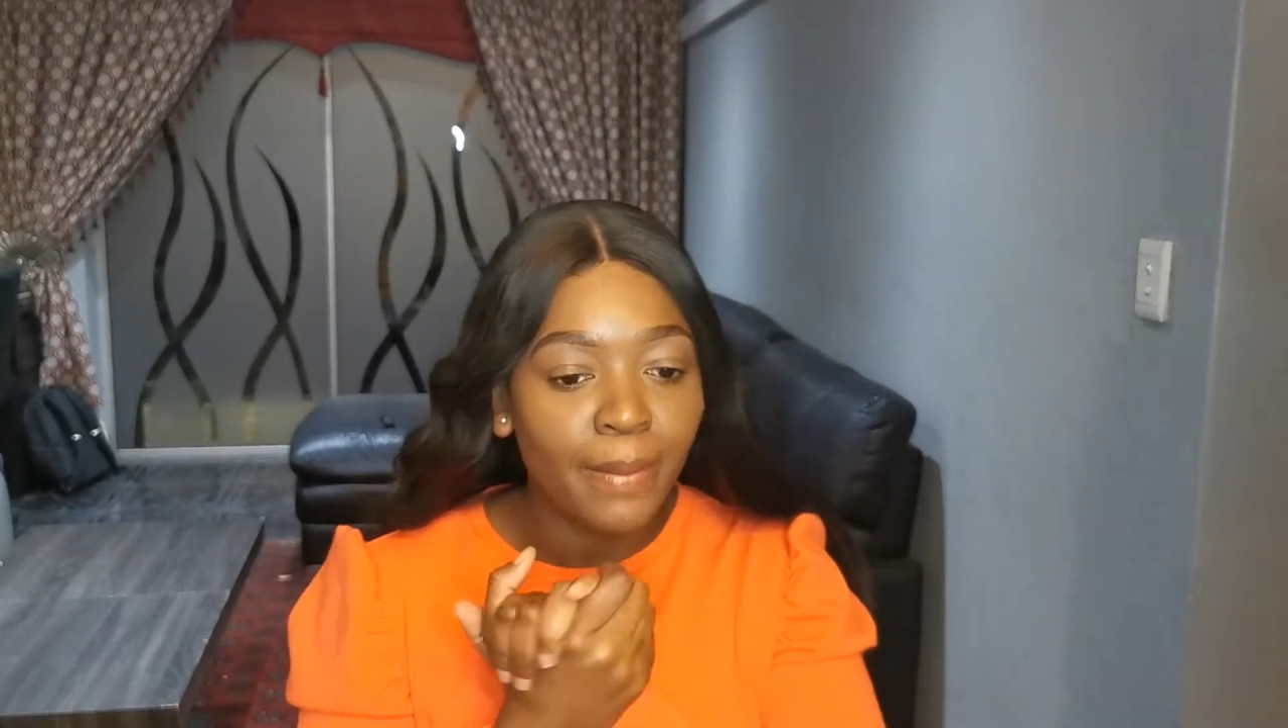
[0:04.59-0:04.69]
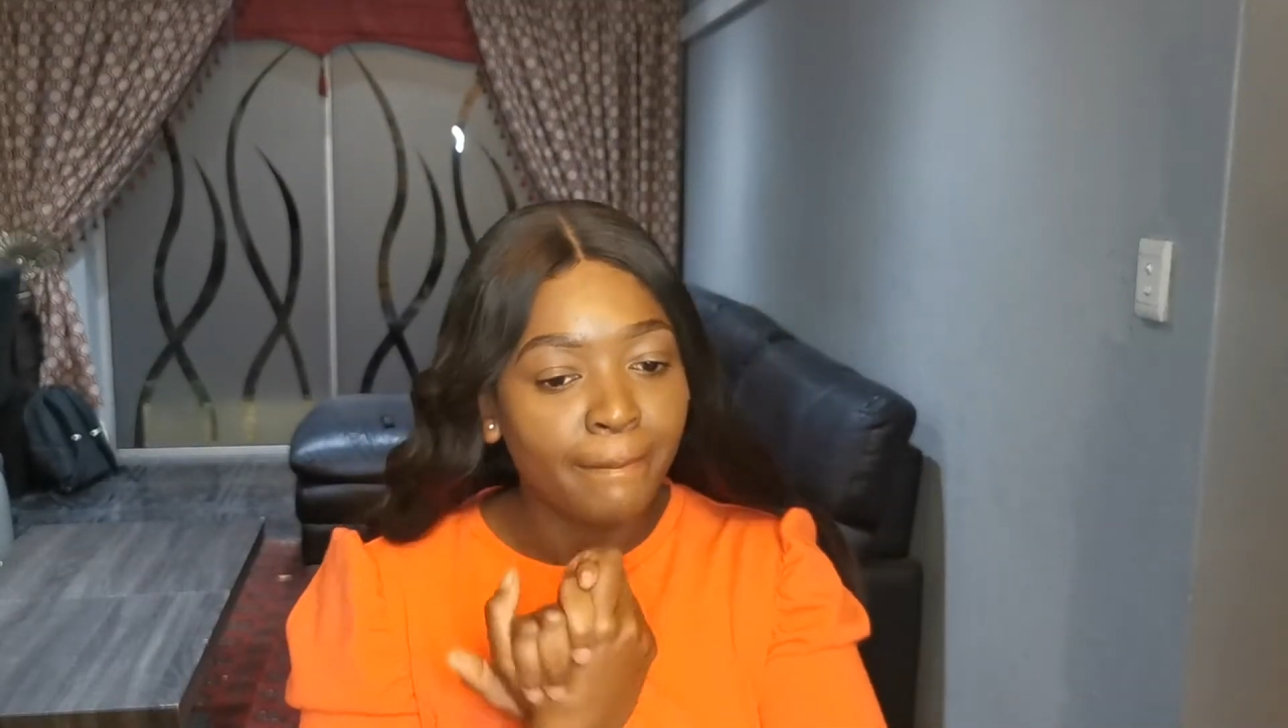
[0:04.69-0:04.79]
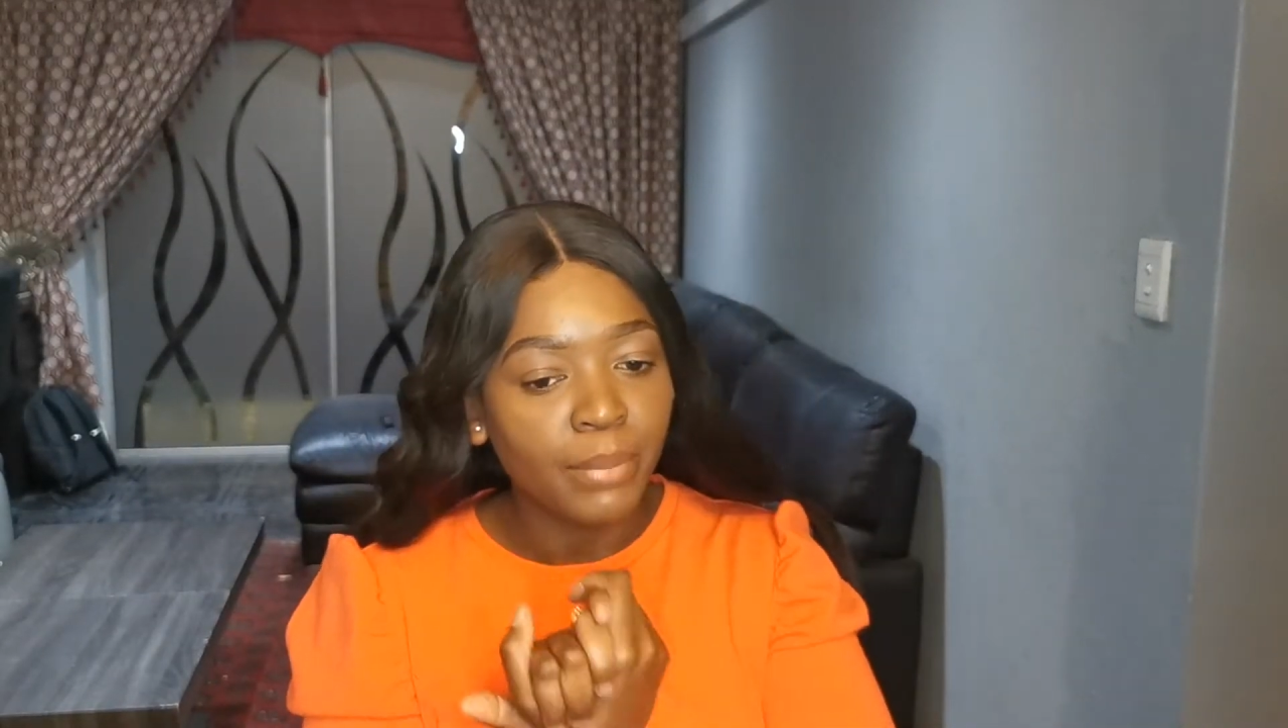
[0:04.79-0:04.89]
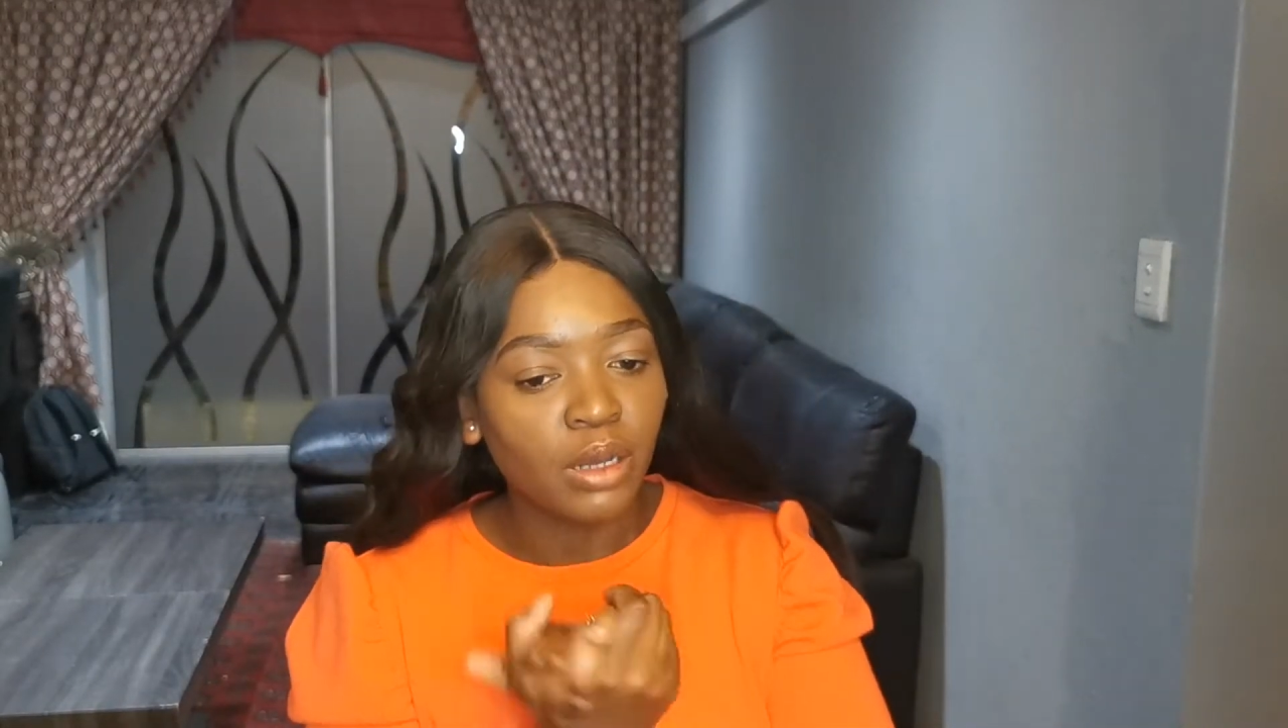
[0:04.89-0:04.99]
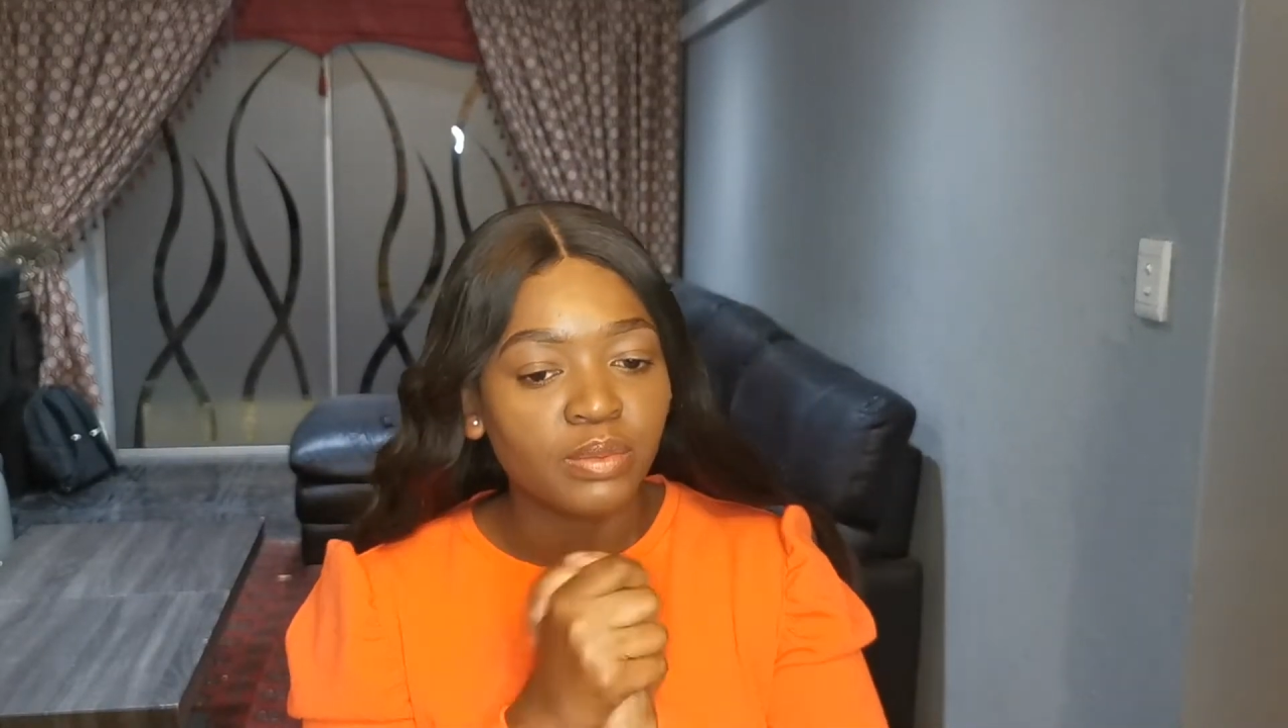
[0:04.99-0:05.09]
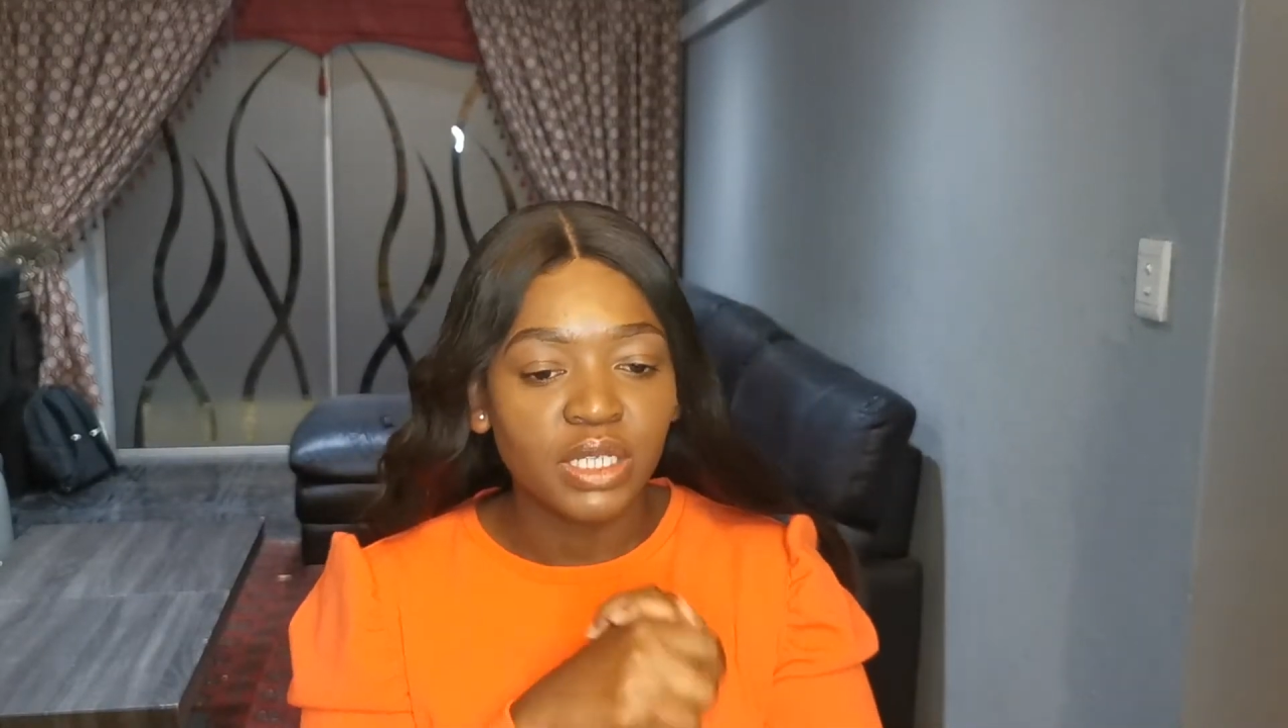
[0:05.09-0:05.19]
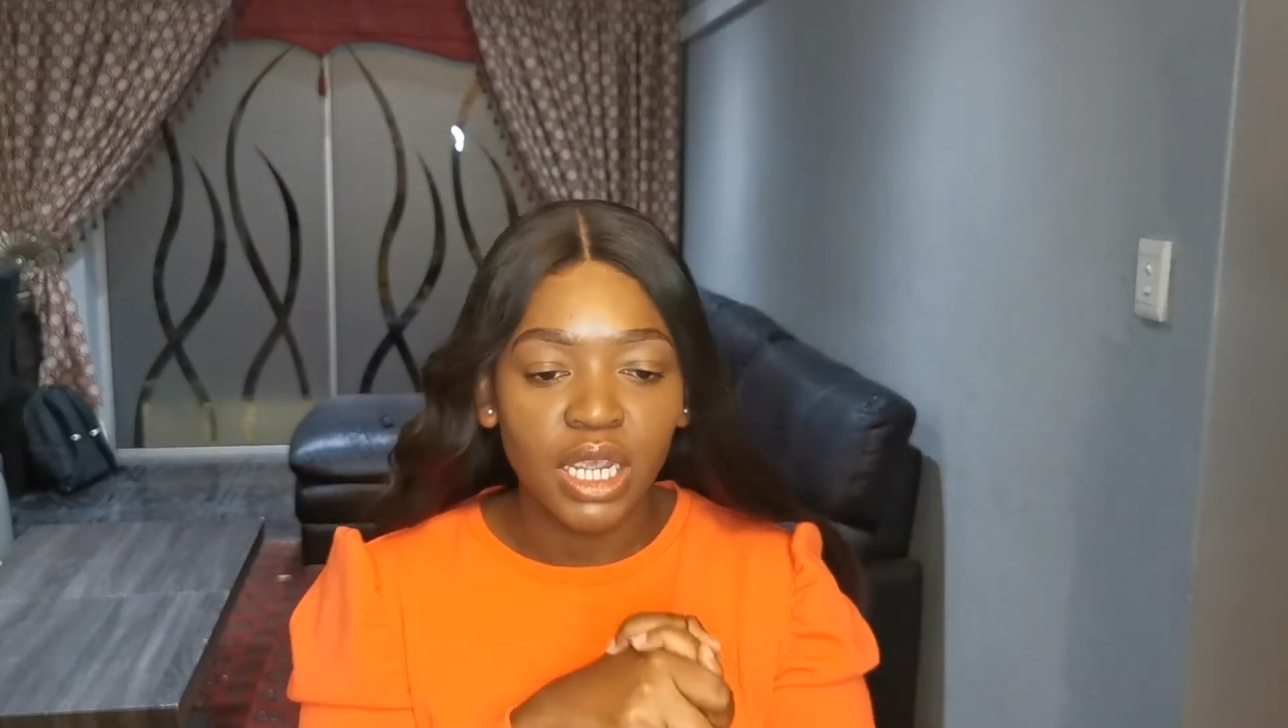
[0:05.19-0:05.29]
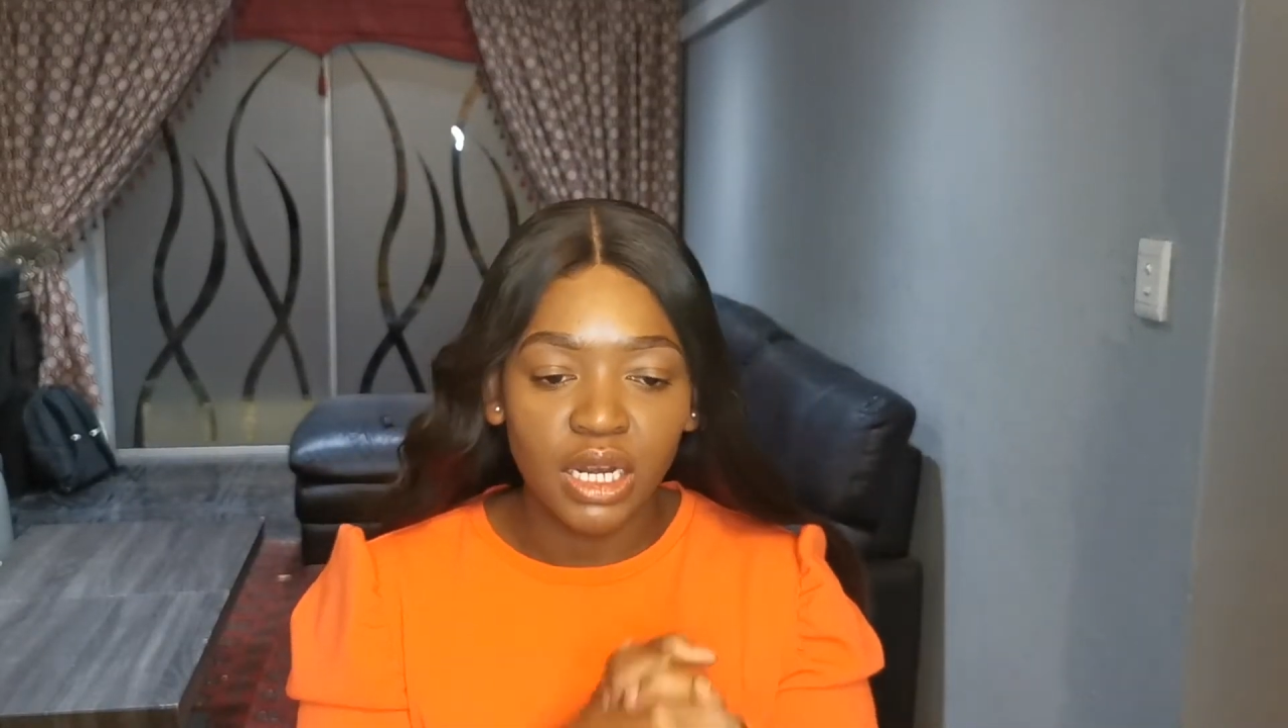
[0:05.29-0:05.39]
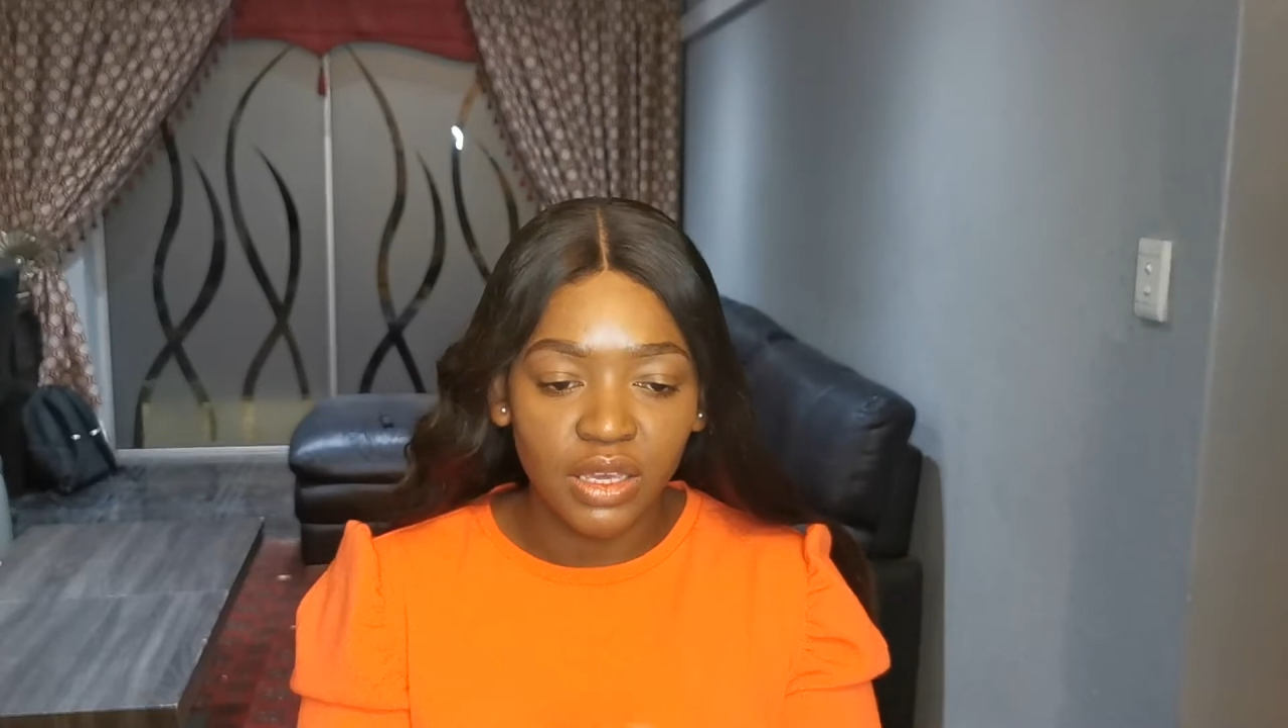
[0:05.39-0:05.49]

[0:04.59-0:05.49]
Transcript: Mpshe,